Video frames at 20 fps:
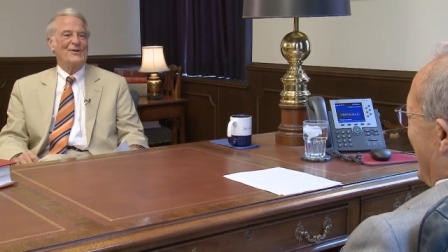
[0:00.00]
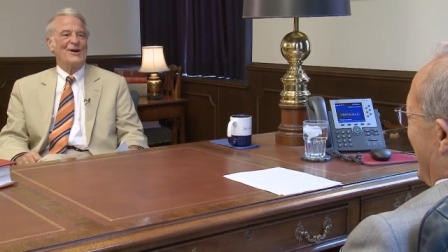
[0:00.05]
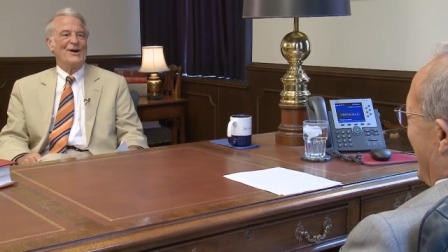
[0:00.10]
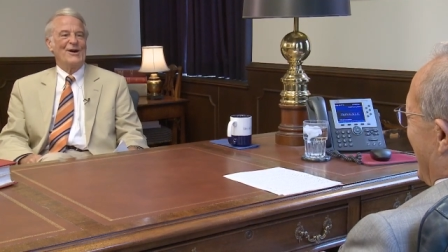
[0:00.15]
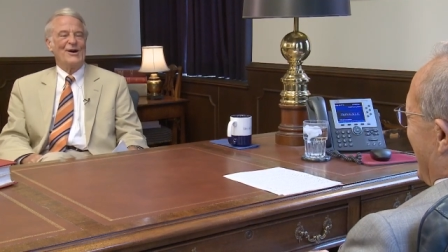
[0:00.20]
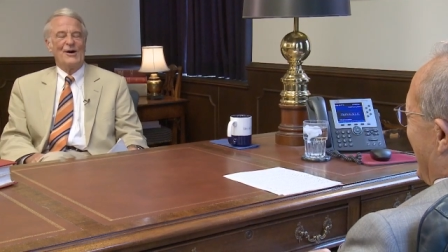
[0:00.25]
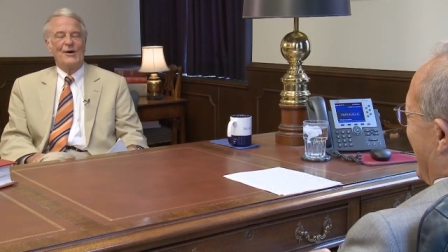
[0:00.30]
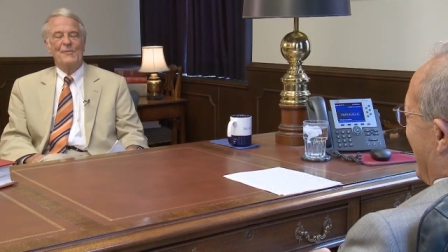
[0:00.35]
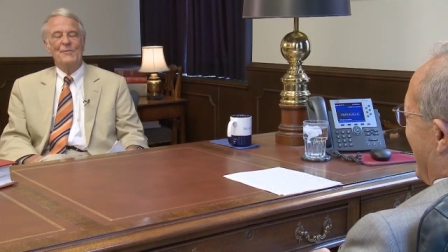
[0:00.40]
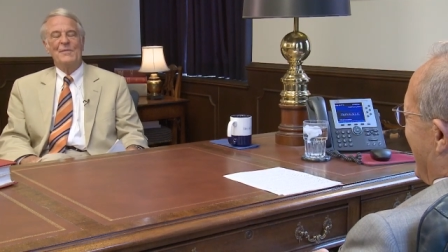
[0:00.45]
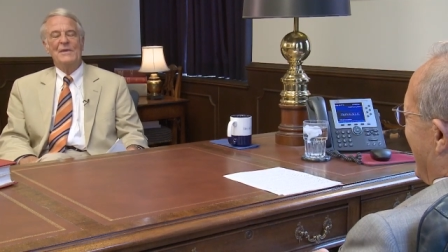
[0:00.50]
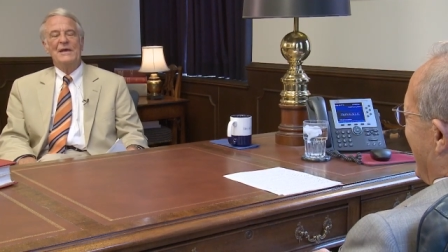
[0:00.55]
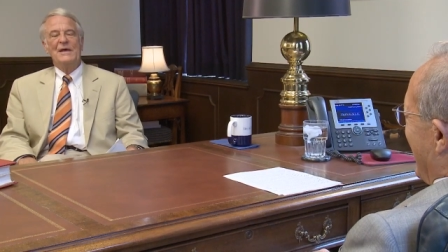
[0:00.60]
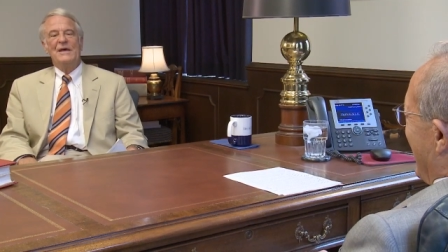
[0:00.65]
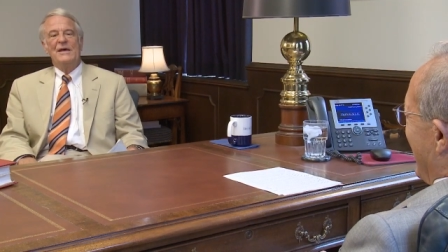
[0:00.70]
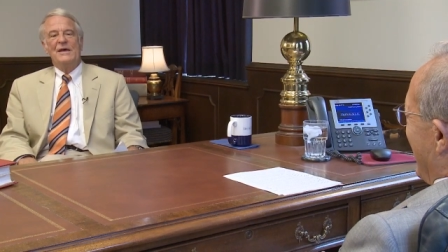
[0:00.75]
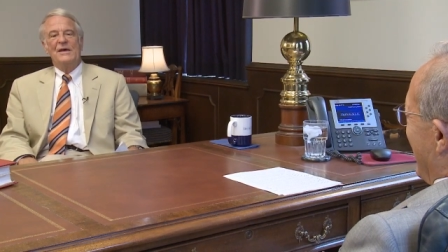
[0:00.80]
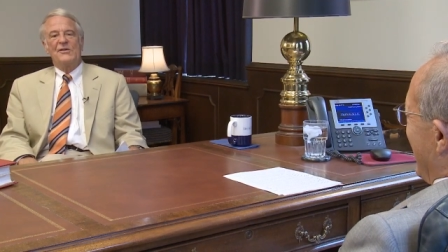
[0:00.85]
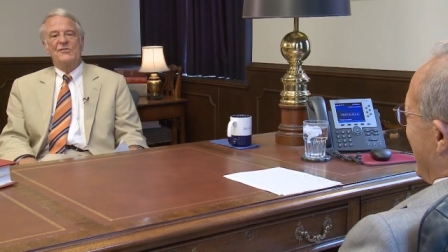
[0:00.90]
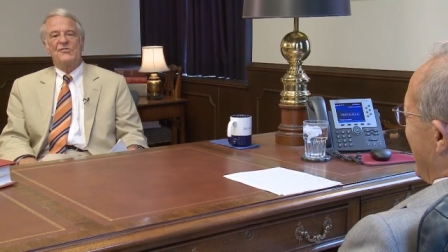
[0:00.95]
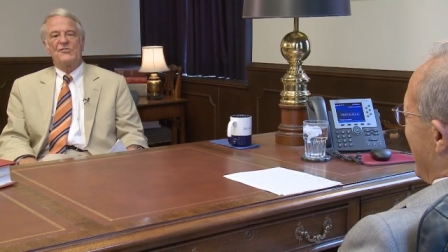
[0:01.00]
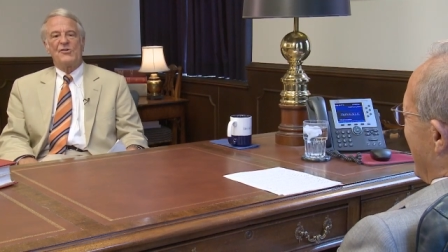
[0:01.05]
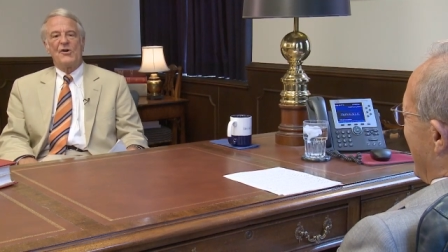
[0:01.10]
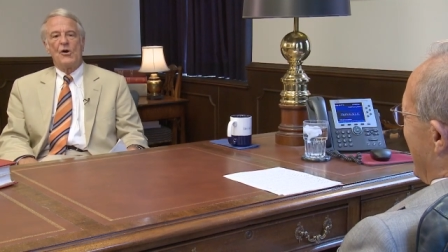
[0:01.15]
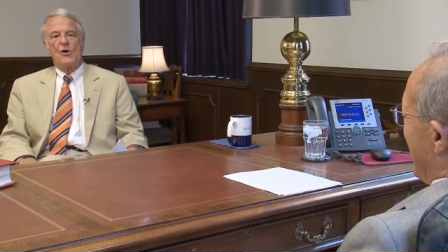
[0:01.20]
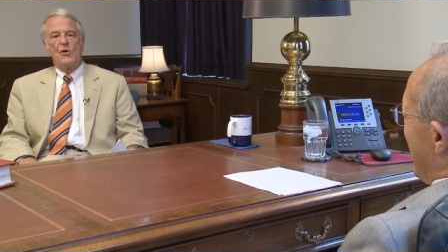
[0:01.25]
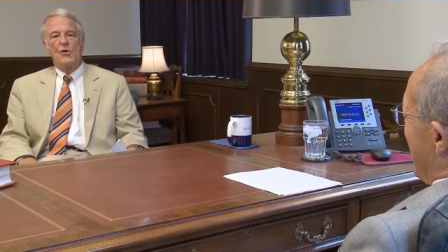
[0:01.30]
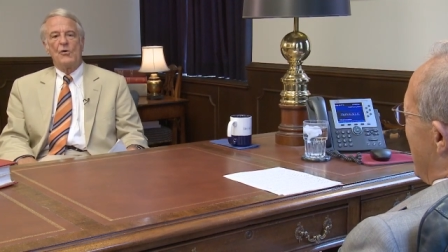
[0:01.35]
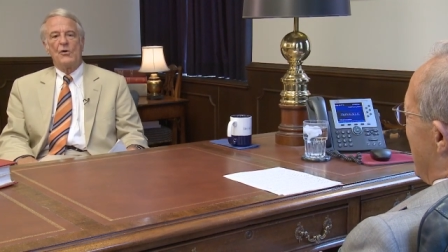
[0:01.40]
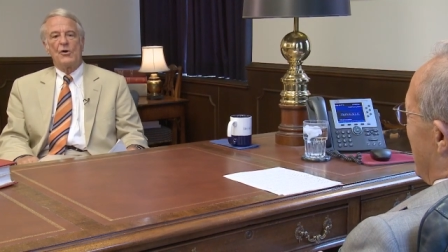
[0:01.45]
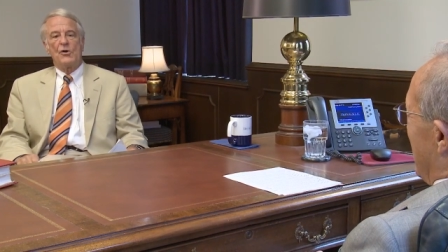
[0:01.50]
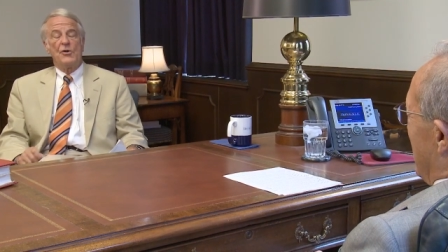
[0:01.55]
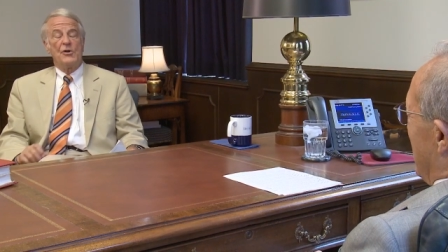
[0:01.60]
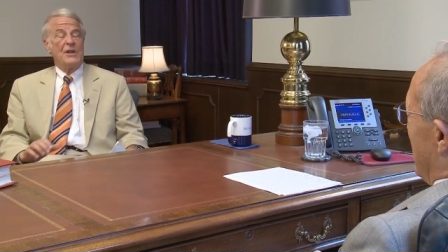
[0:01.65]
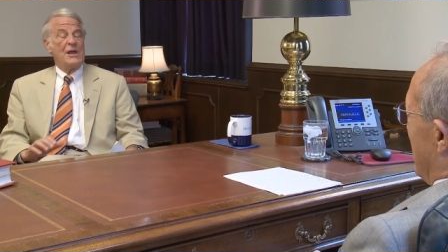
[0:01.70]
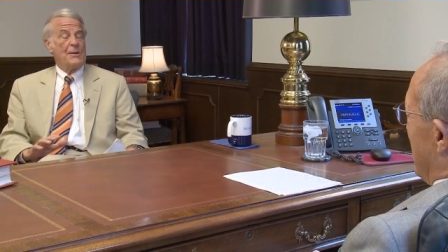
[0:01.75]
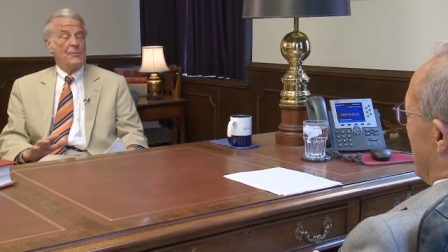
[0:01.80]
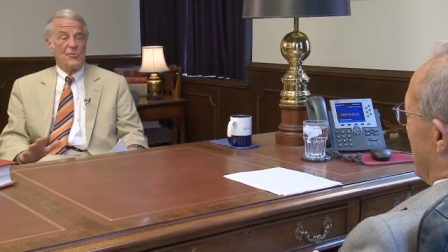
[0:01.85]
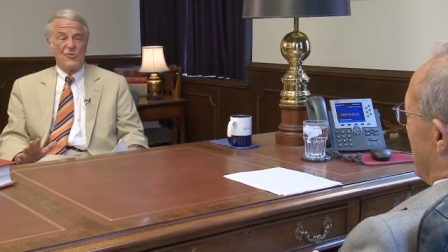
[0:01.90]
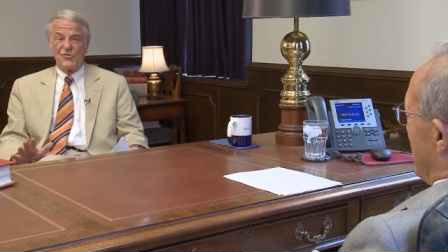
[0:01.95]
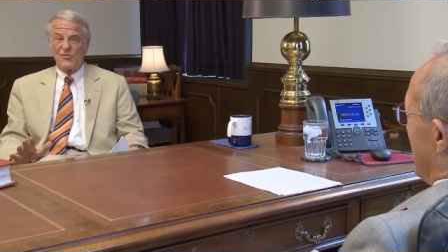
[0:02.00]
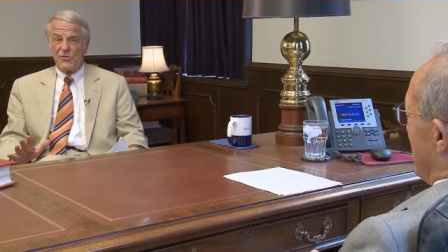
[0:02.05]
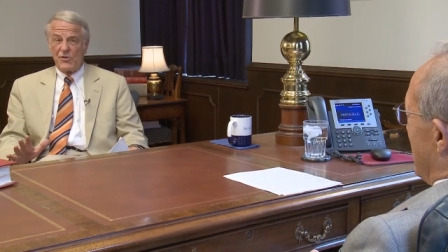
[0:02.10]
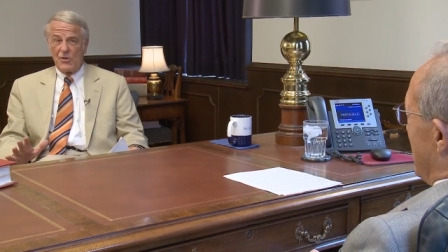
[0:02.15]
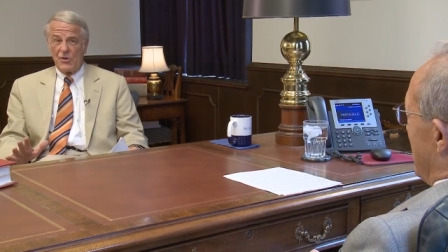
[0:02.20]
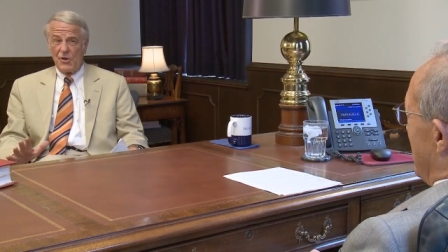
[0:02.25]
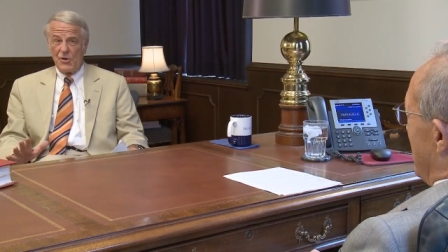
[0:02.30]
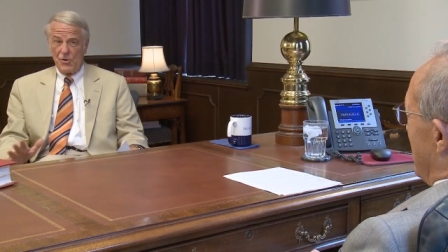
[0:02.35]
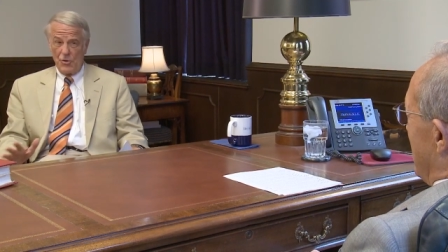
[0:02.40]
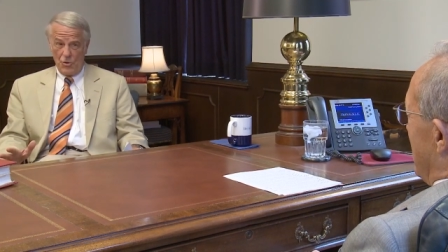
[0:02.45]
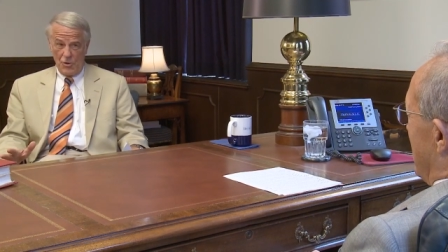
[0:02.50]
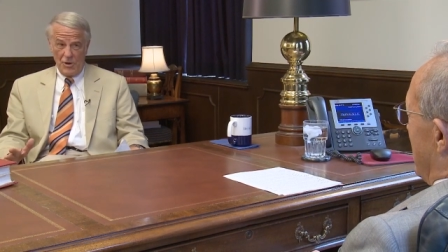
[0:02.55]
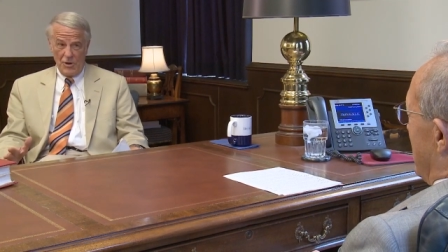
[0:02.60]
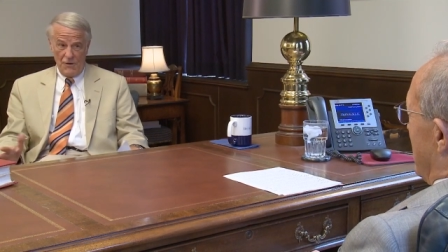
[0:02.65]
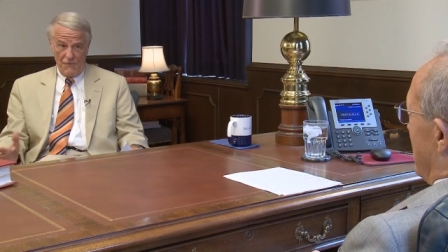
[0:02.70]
Um, so her name was Lenore